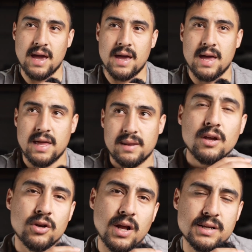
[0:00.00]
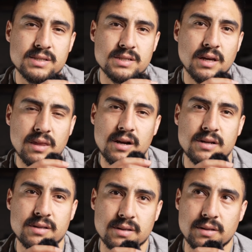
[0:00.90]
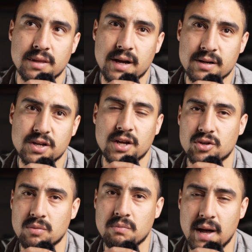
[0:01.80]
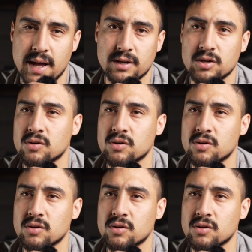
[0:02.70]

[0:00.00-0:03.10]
And you're not necessarily there to change their mind.